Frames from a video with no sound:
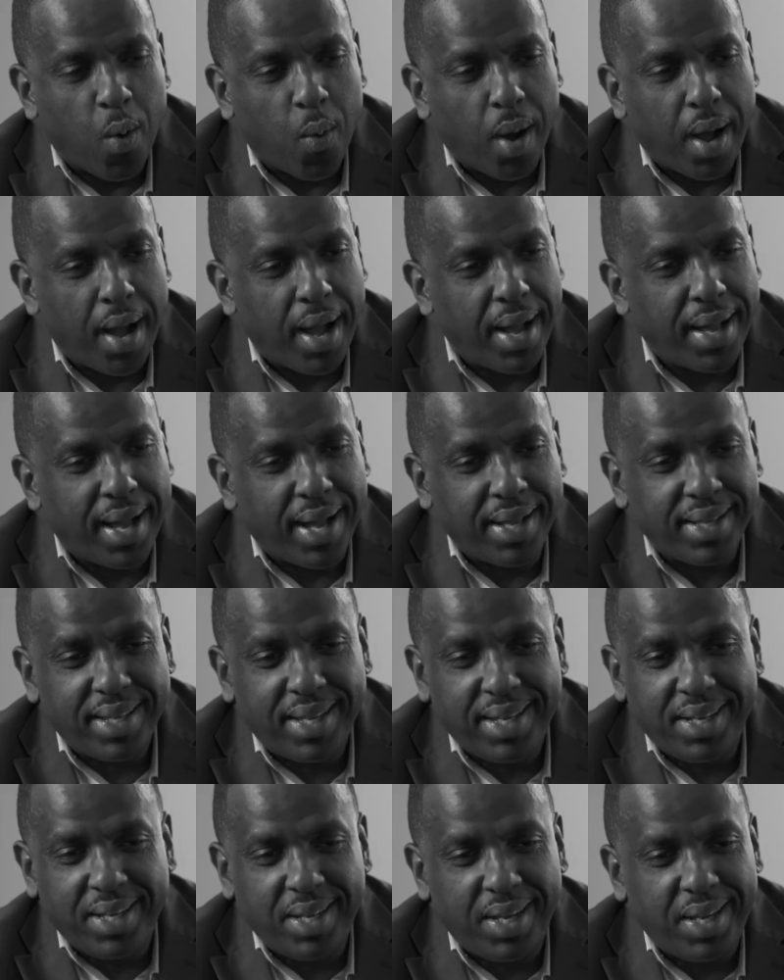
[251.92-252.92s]
Well,
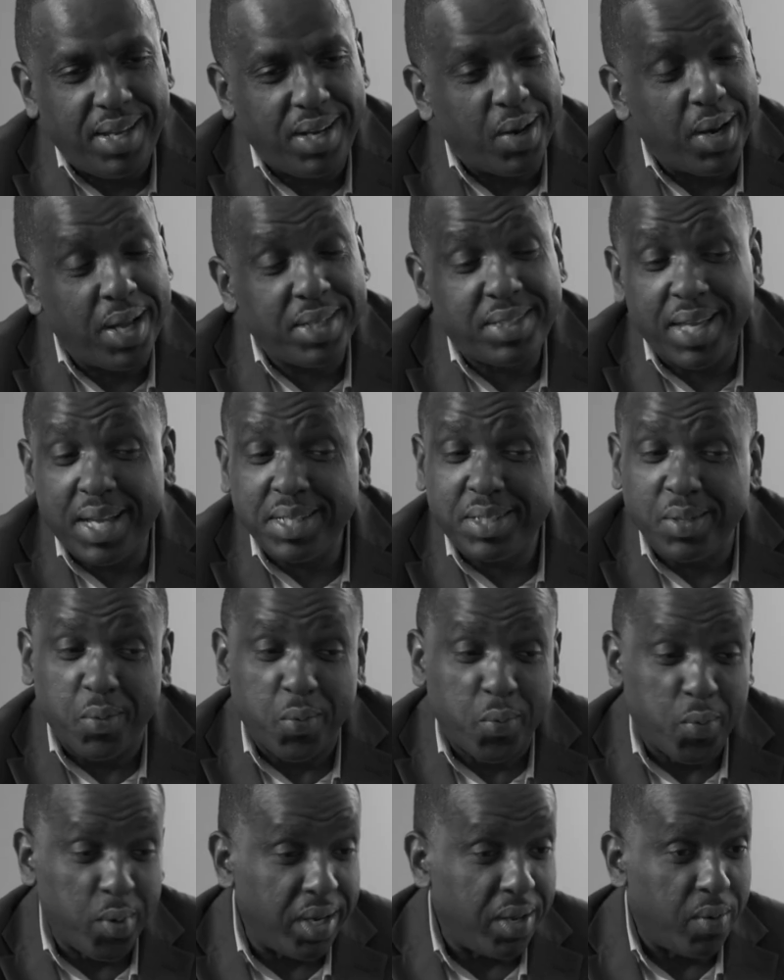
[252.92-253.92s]
that's a
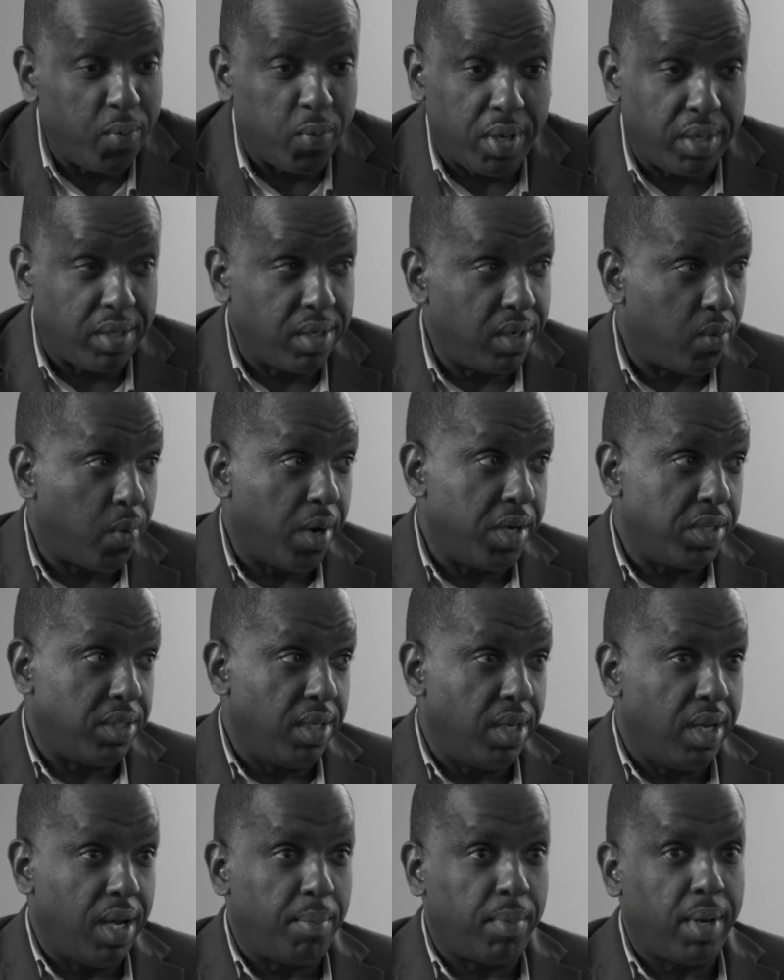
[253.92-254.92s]
really, really good
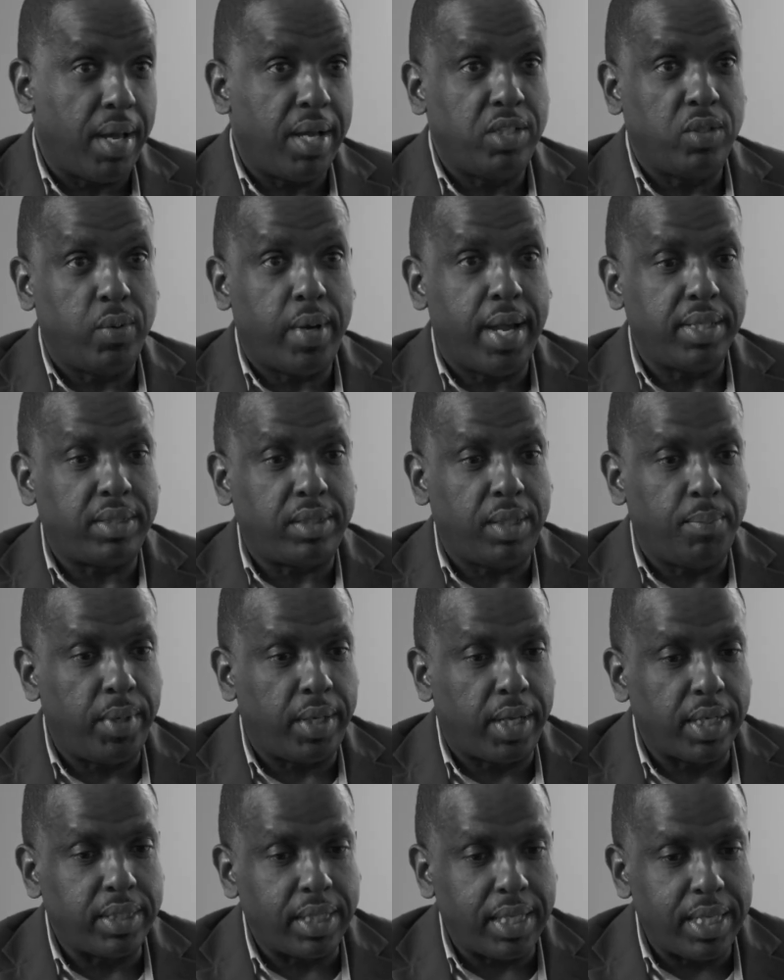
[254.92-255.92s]
question, and I'm glad you asked it,
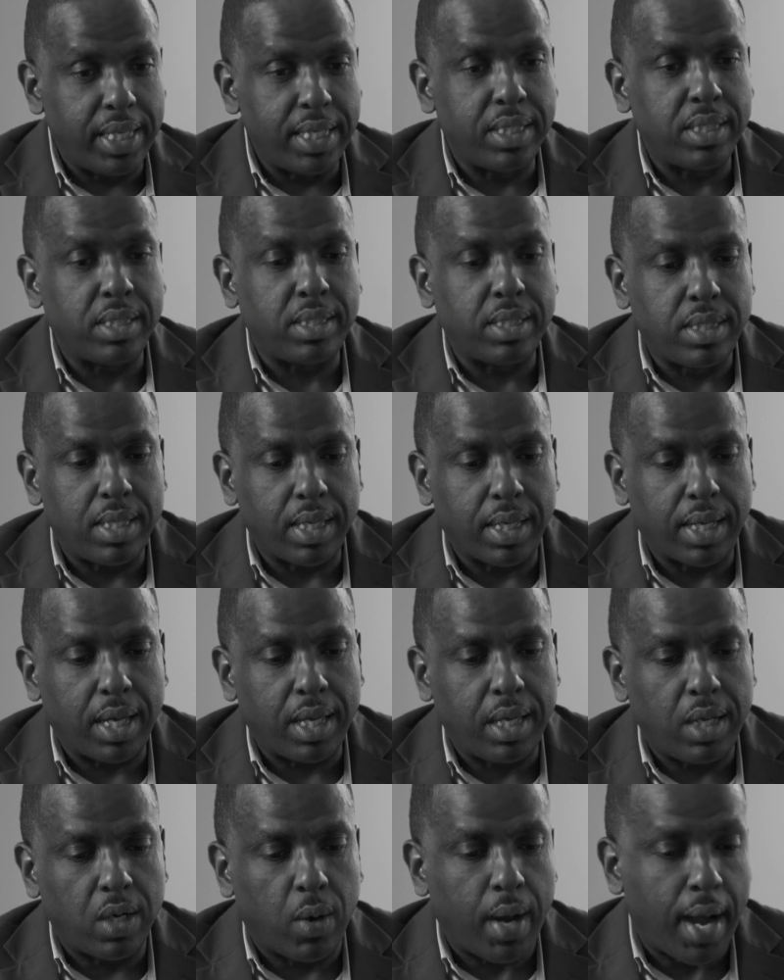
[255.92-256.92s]
because it is
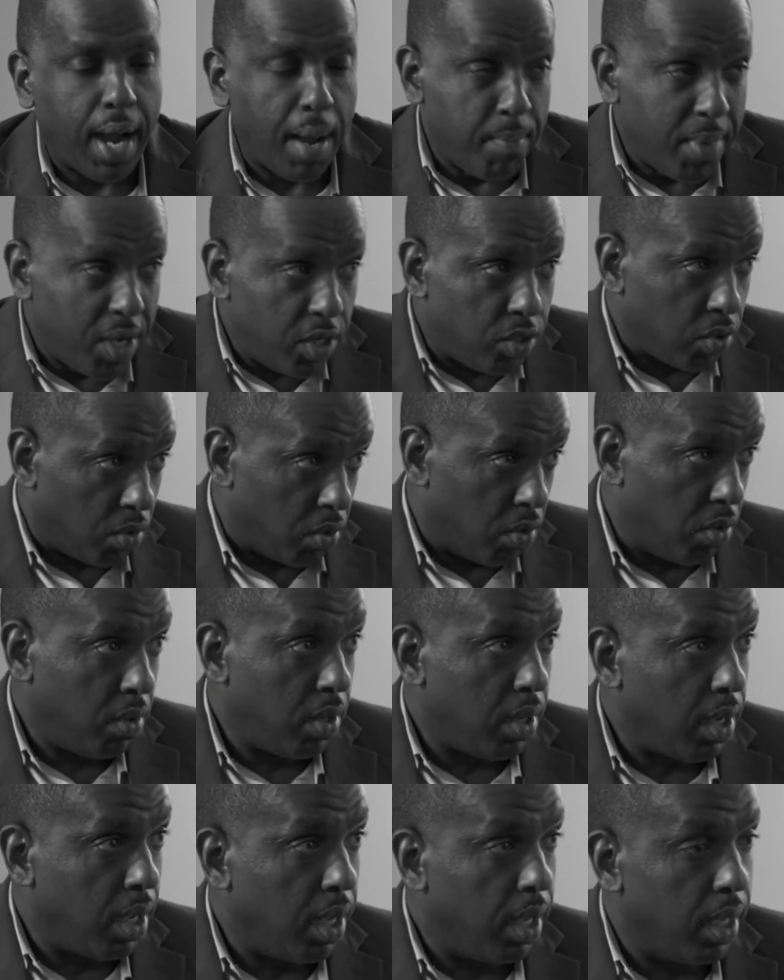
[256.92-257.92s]
I mentor
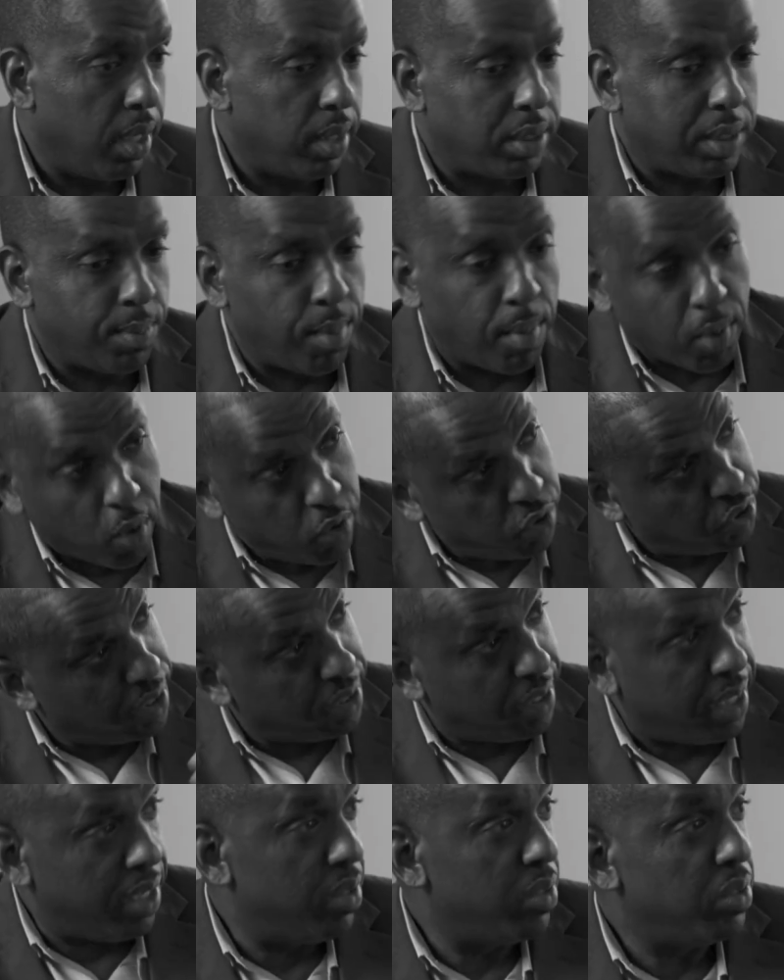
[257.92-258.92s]
some
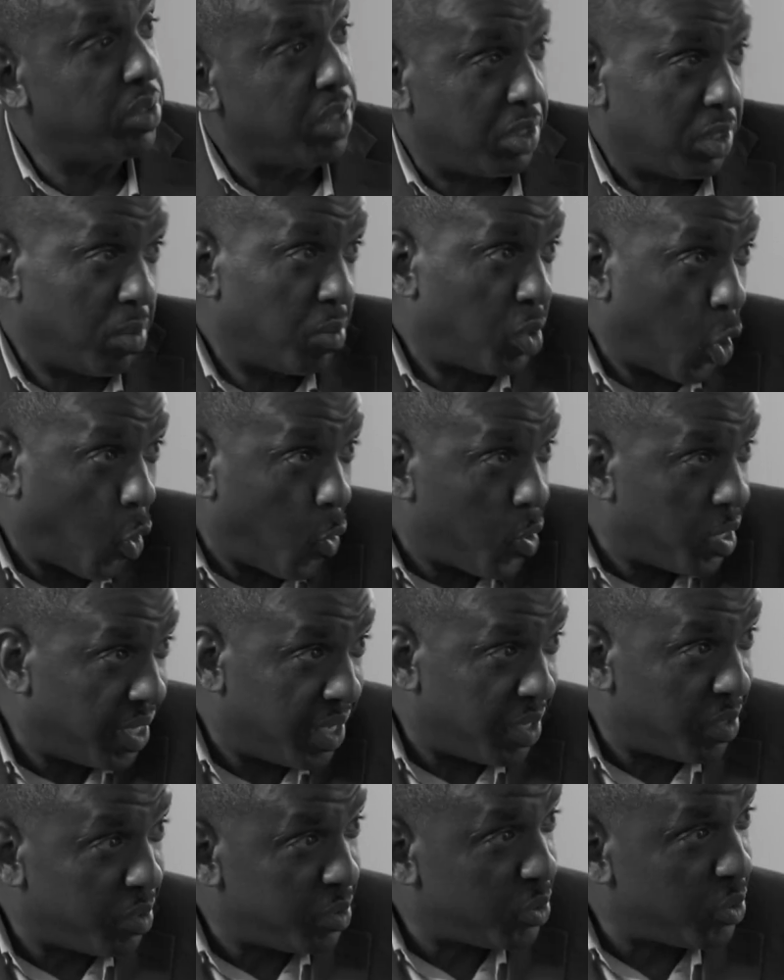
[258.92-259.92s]
emerging leaders and some current
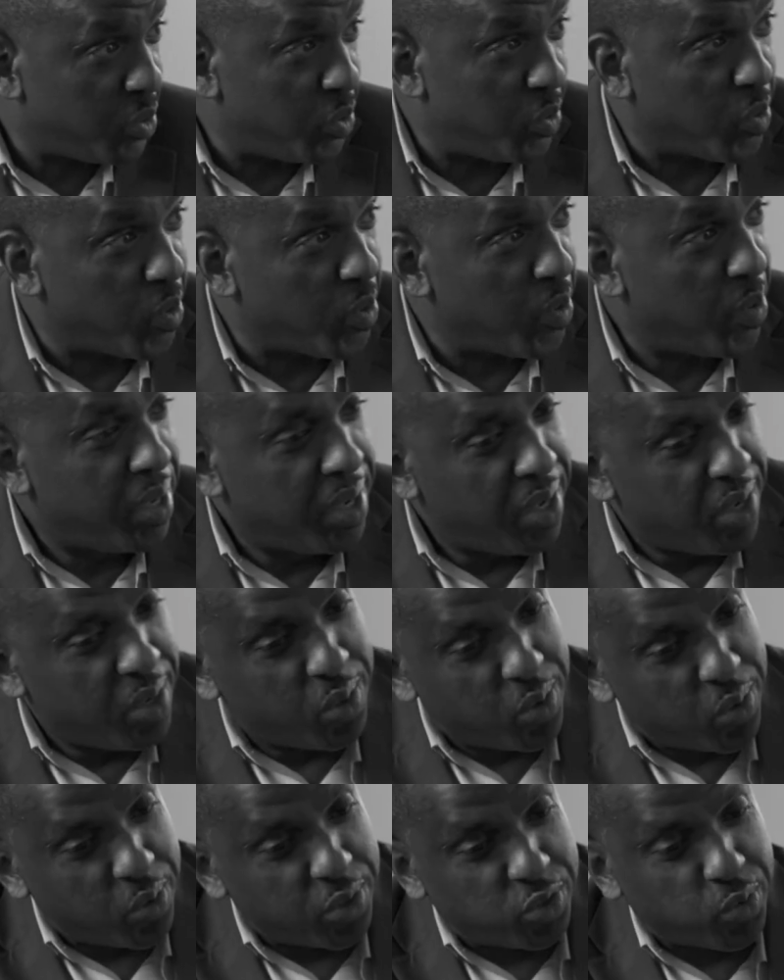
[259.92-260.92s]
leaders who
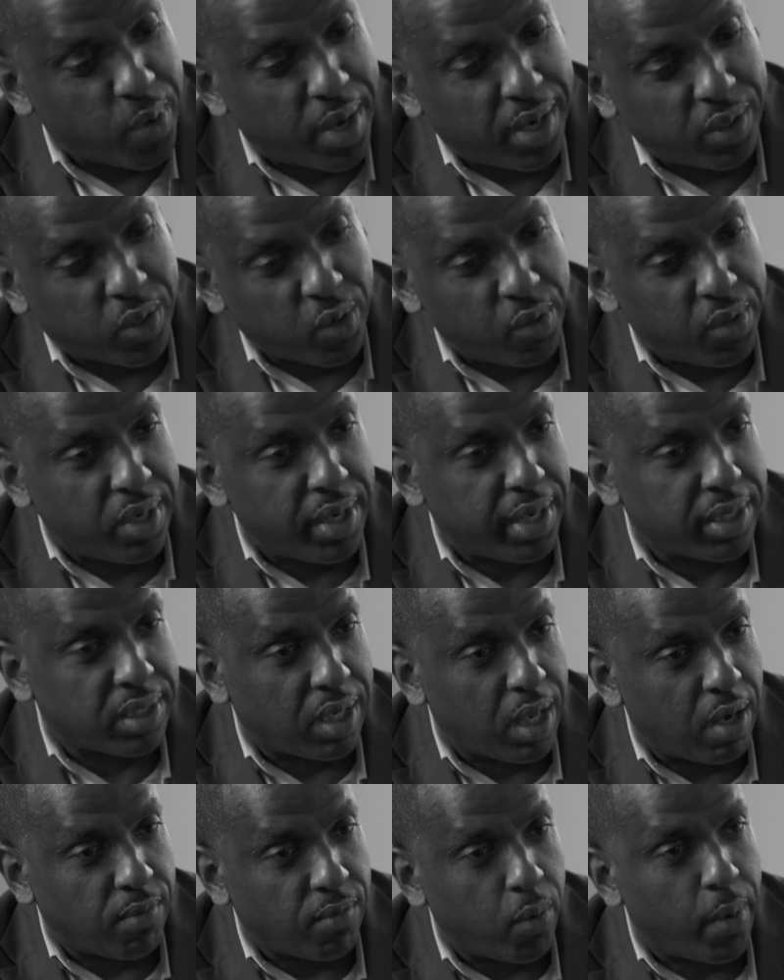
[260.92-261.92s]
are trying to go to the
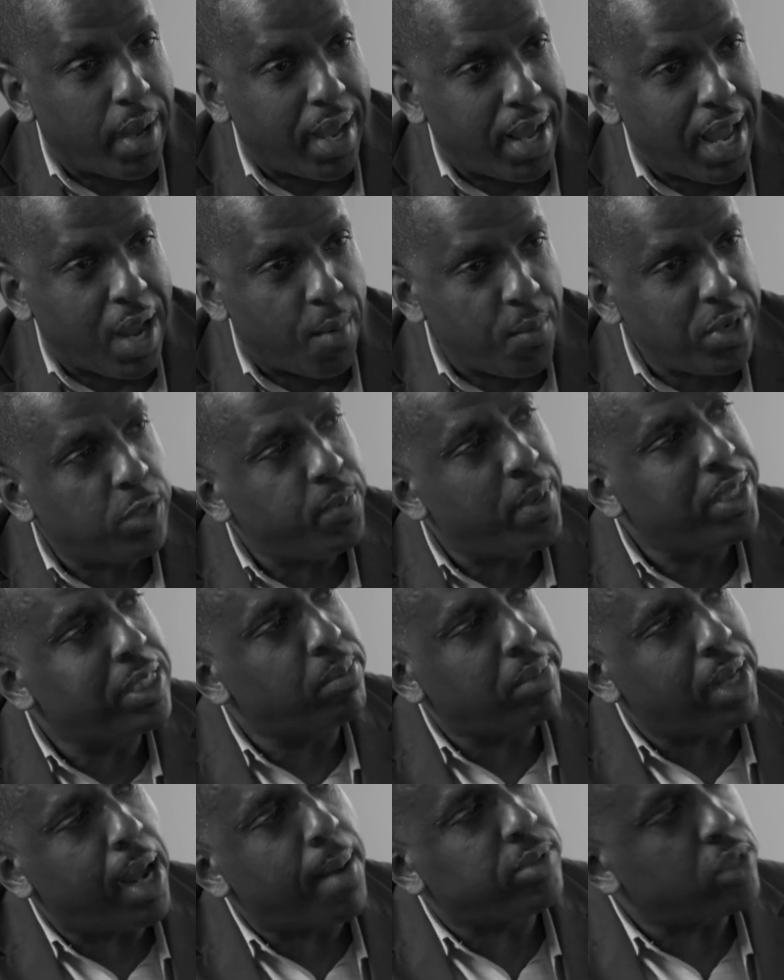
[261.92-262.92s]
next level, and we spent
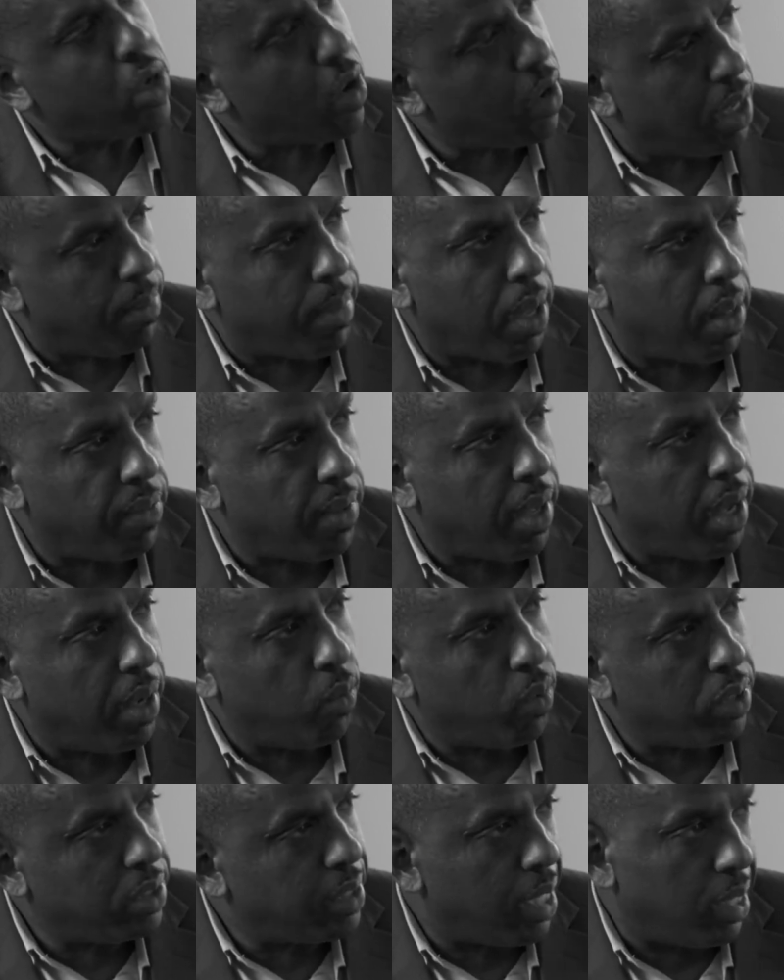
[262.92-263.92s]
some time talking about that,
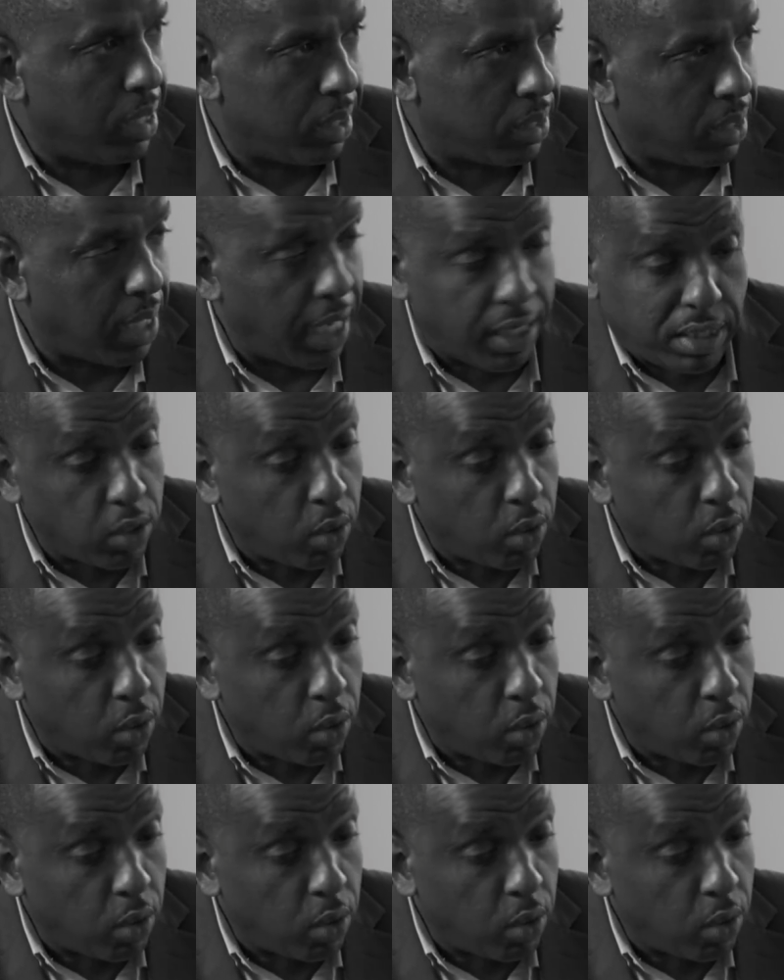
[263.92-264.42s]
what that looks like.